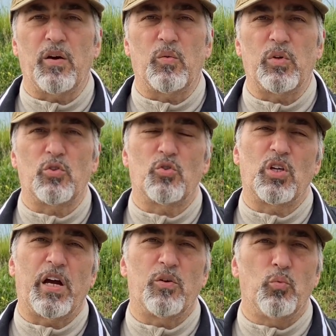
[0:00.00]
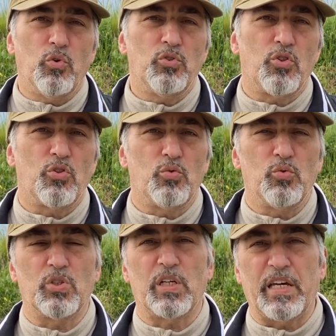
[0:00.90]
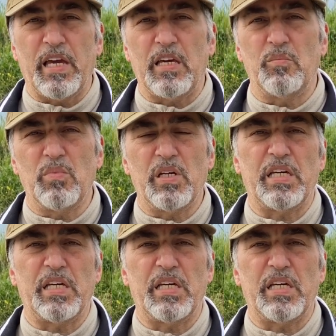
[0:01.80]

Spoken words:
which I would shoot game